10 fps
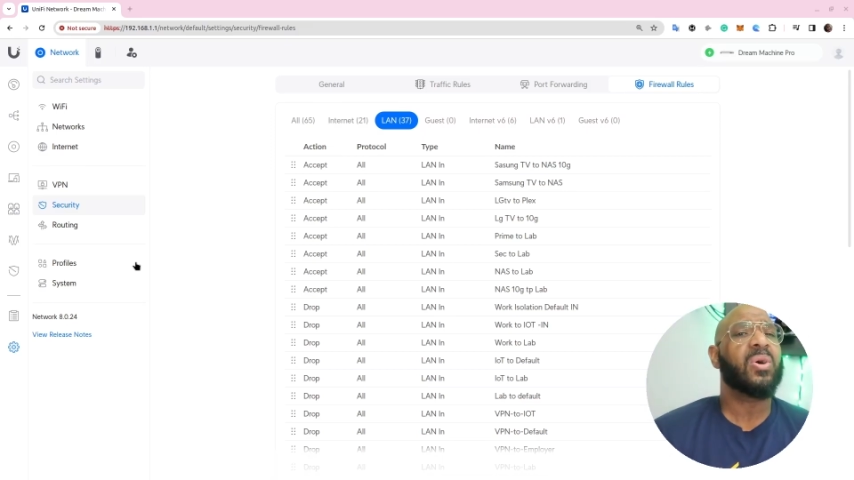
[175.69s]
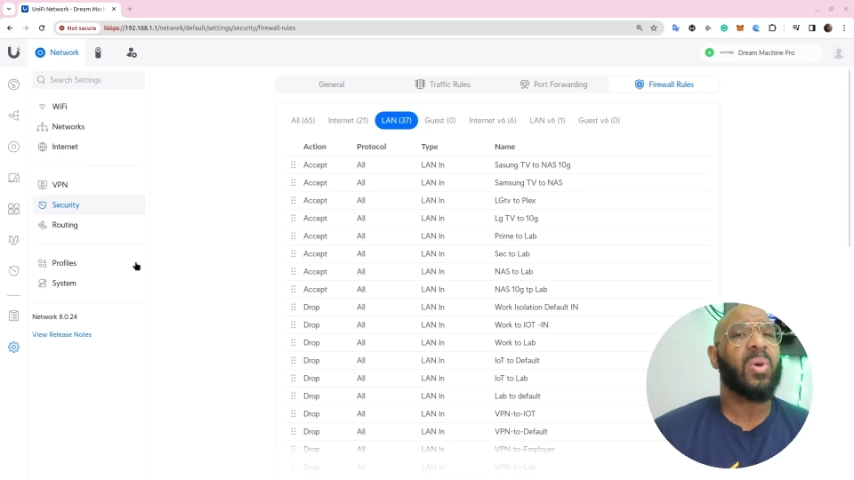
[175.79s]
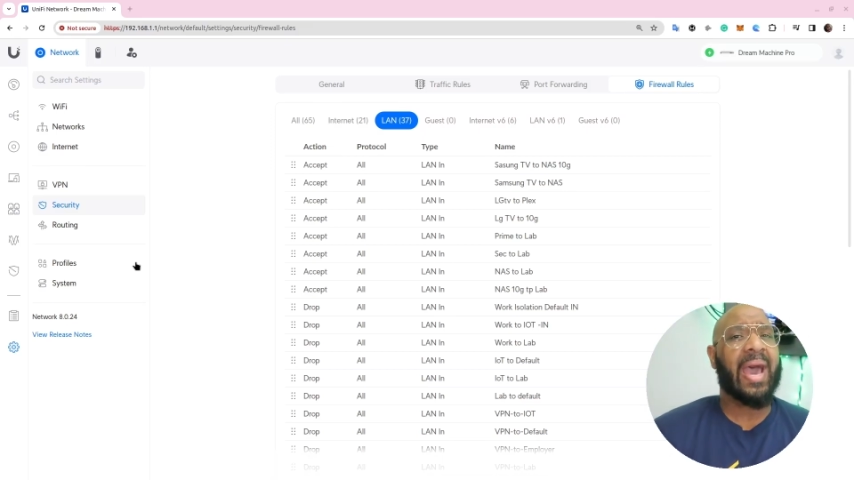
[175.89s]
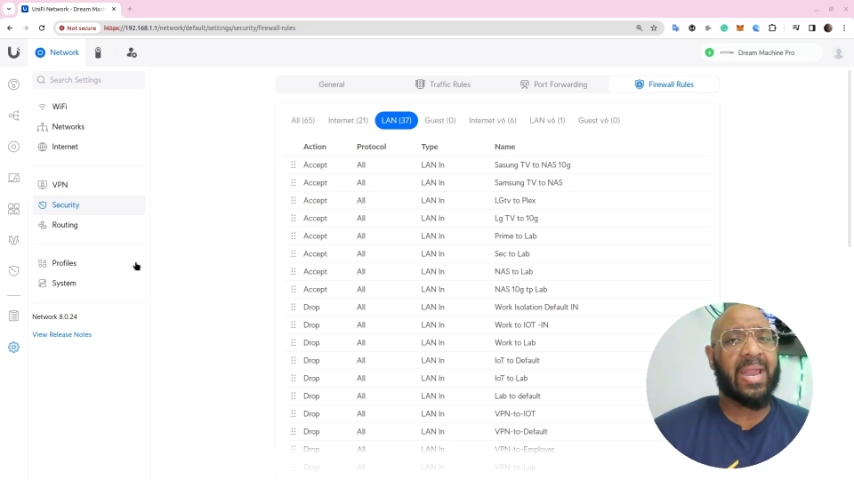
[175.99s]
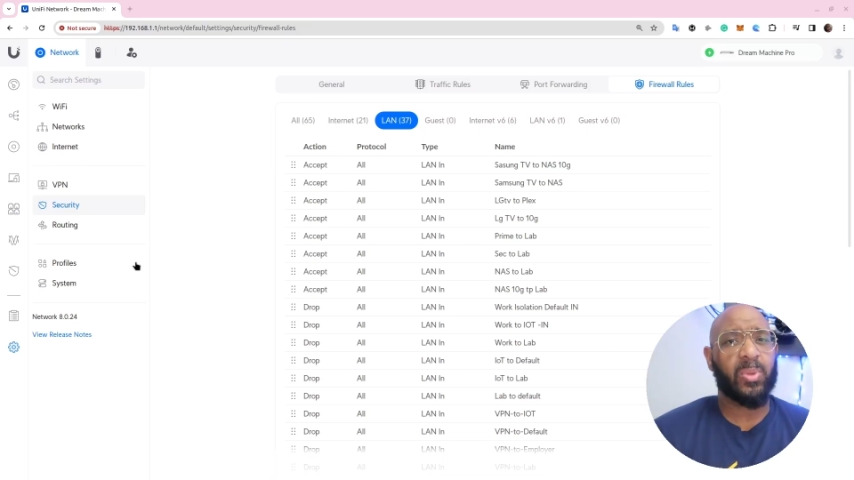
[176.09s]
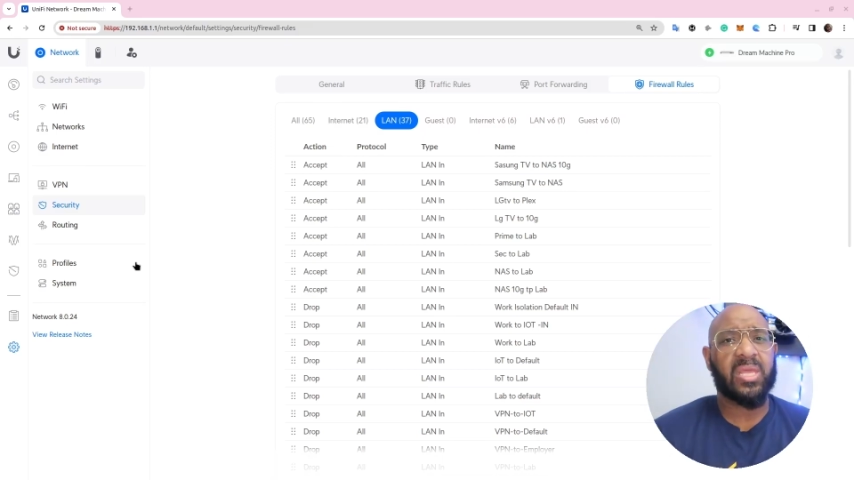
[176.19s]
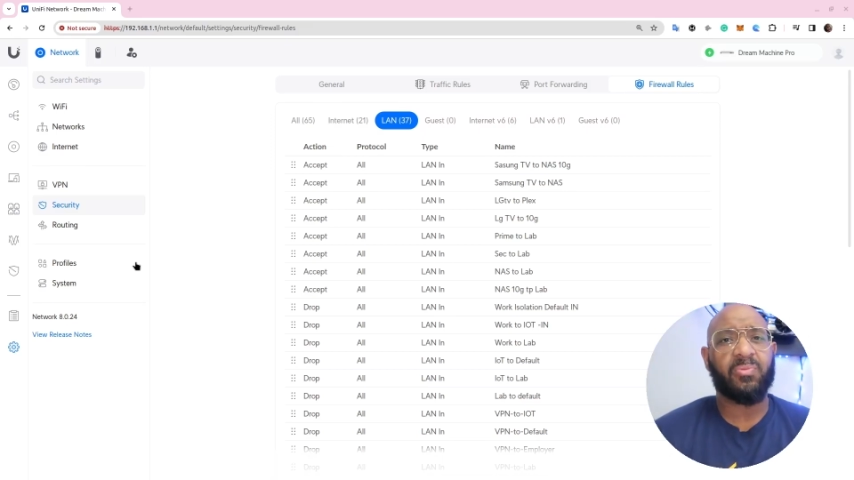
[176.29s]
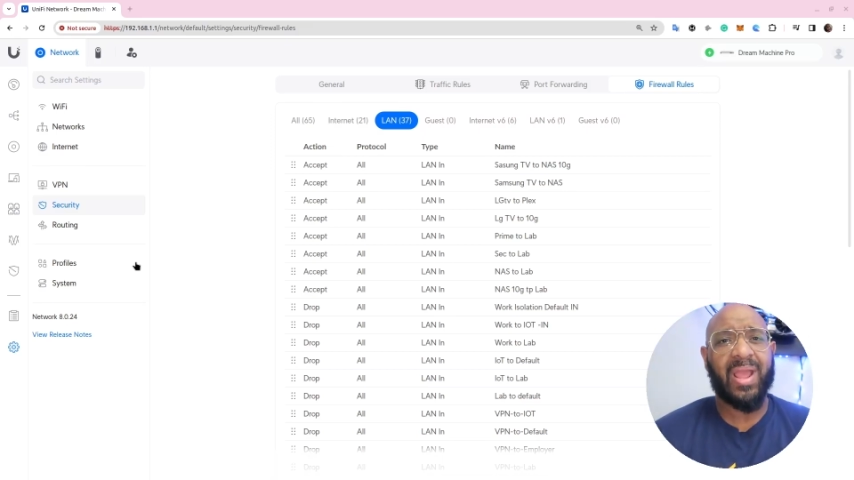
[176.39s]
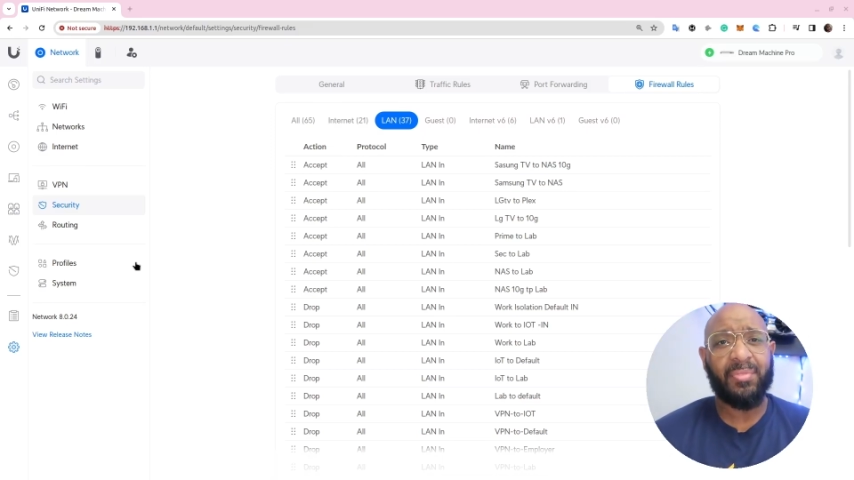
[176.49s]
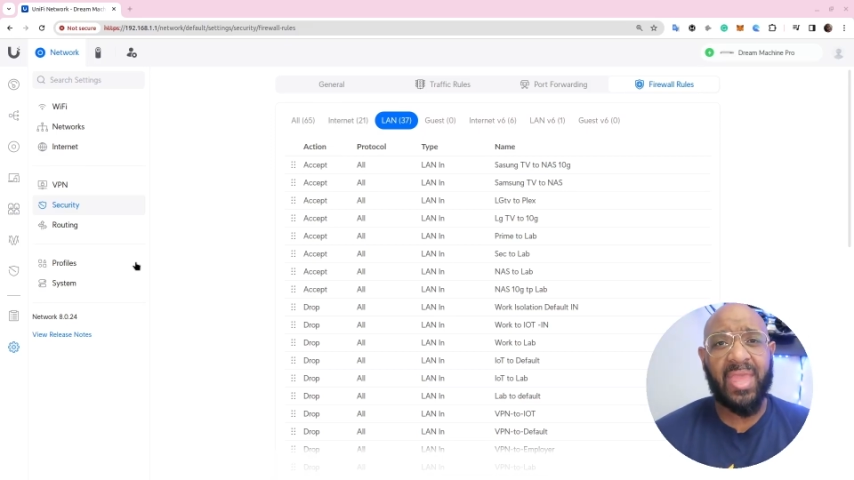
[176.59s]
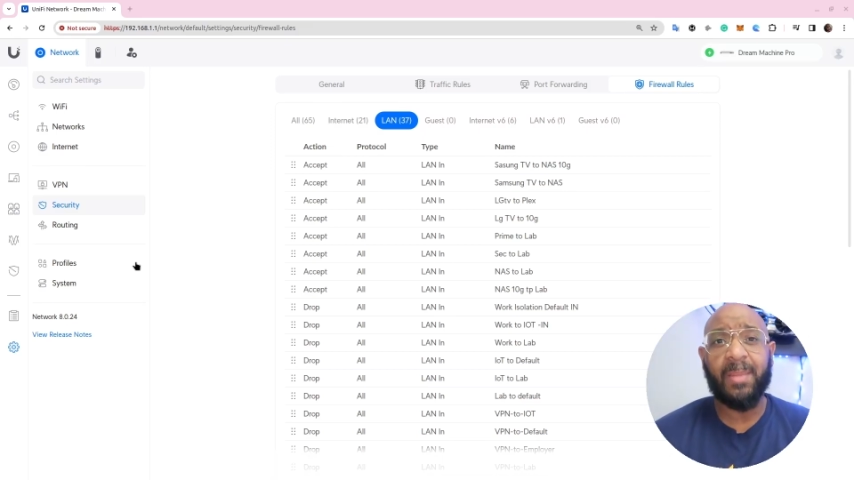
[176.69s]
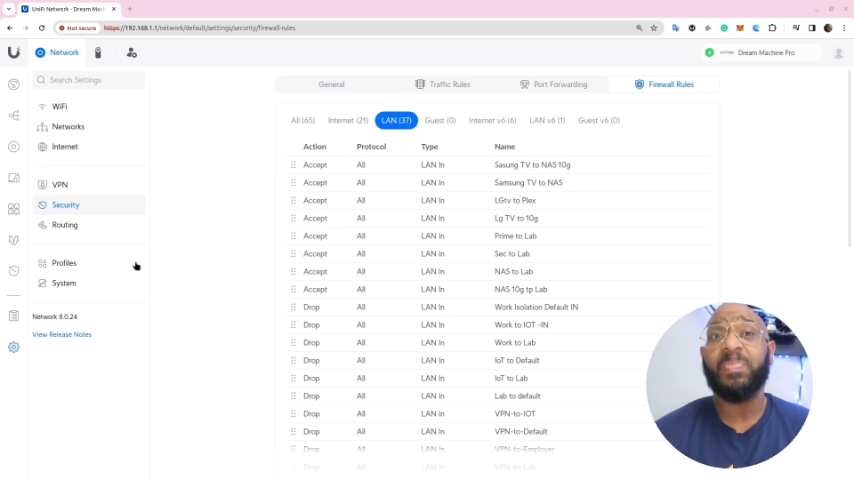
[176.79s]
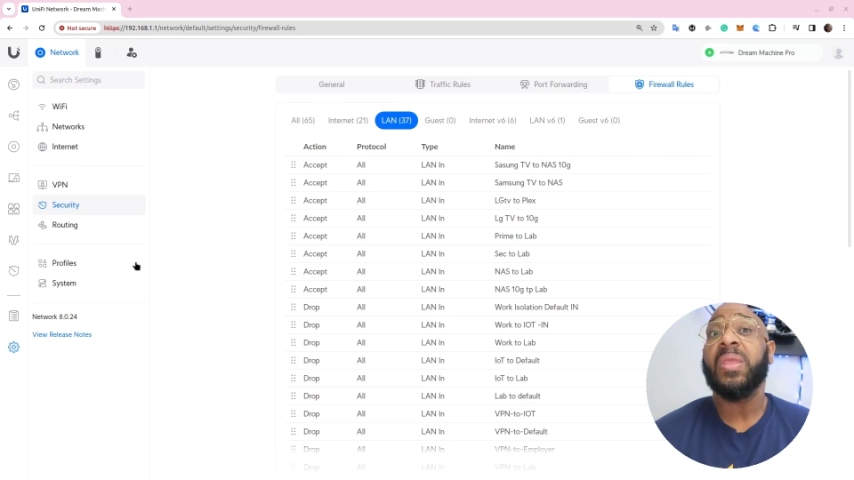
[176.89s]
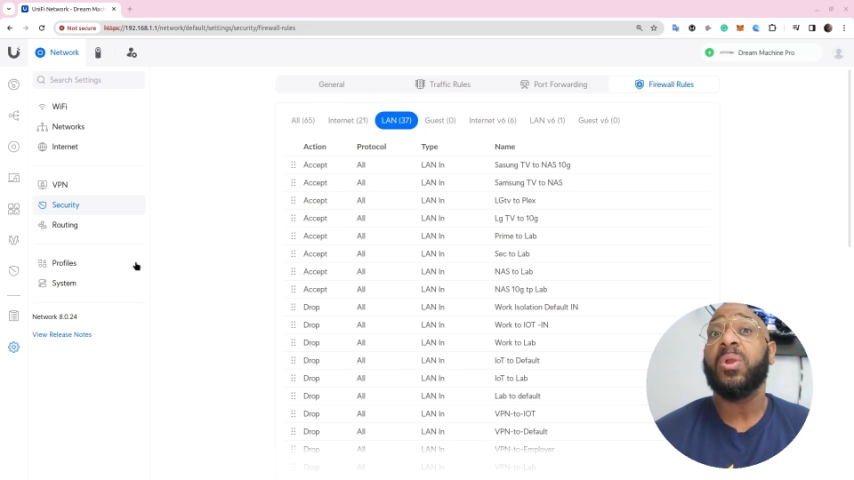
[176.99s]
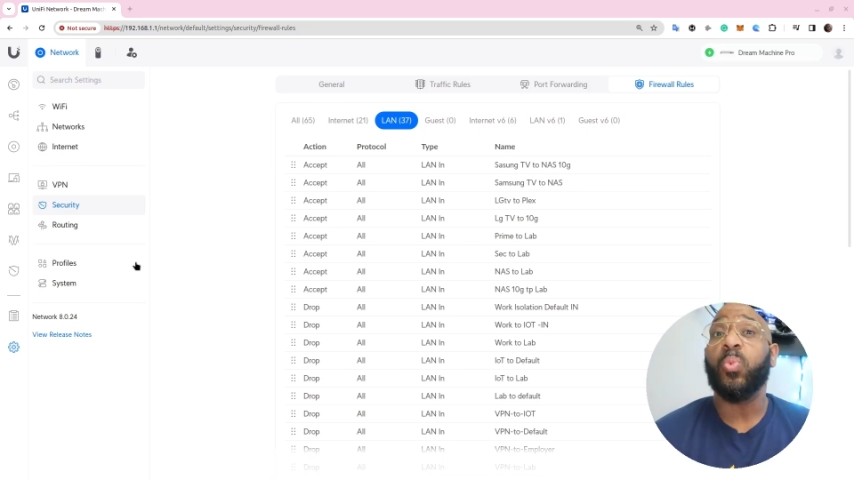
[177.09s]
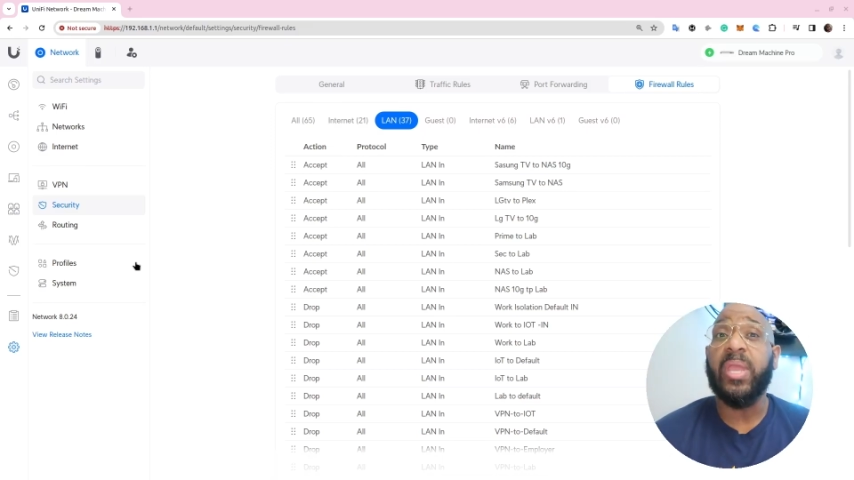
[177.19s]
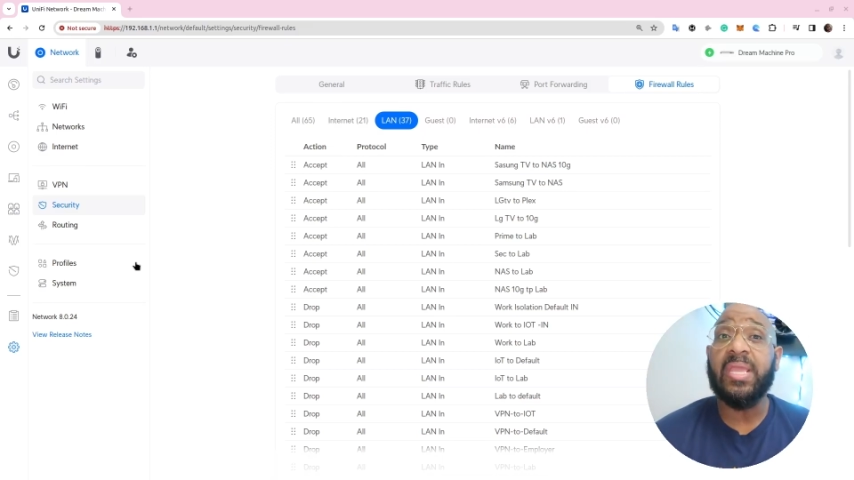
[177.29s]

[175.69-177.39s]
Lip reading: So, how do we get around that?